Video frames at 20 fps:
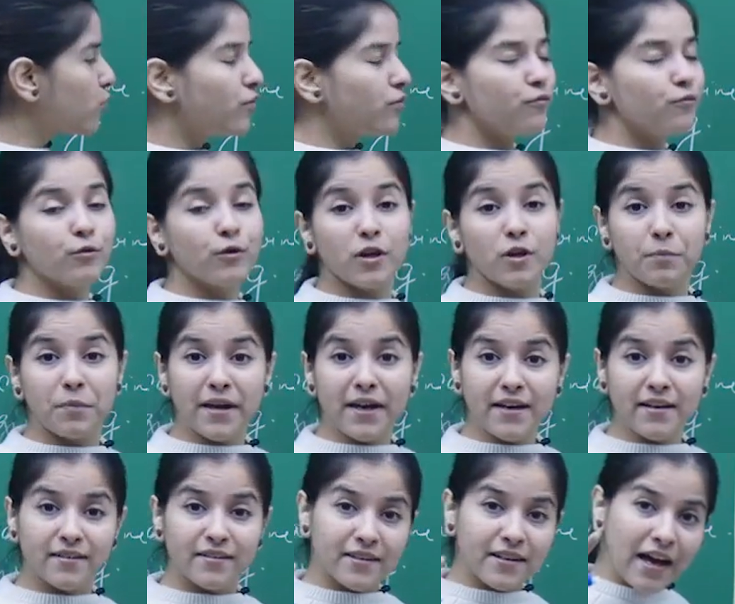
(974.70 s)
will be
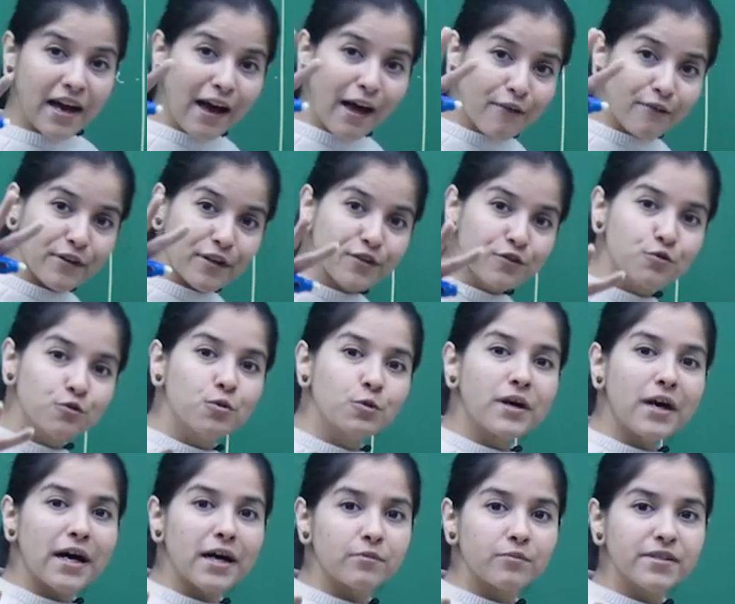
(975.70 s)
having two
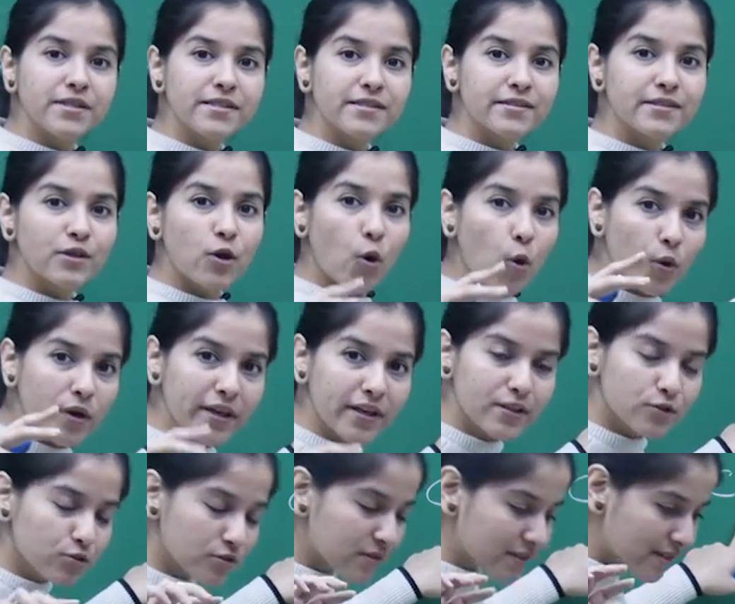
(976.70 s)
carbons okay
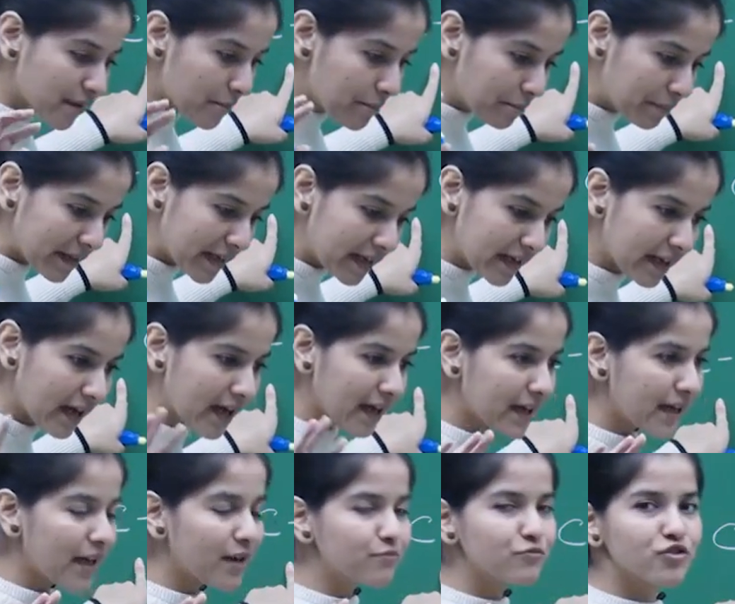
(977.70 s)
so simply I
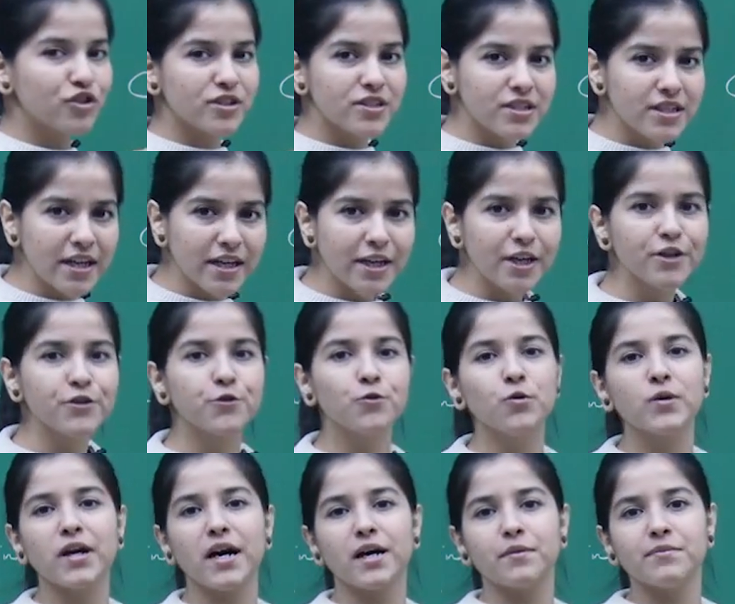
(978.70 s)
am just taking two
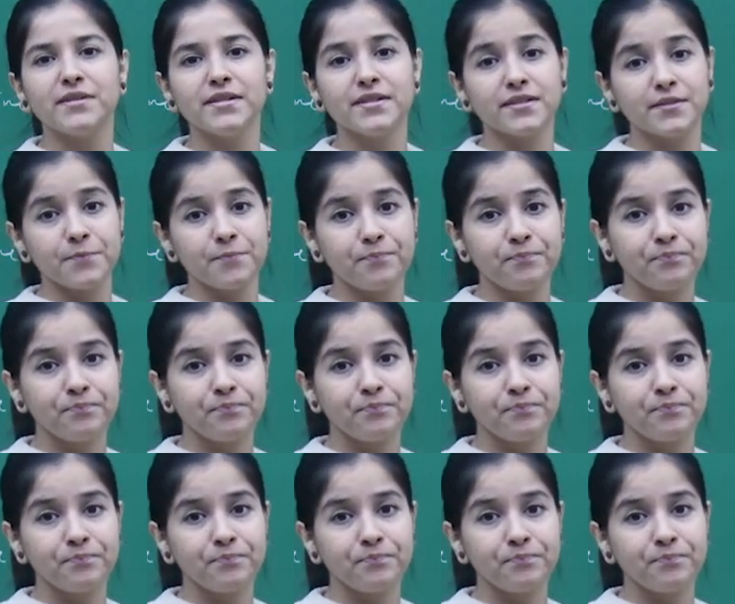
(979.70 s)
carbons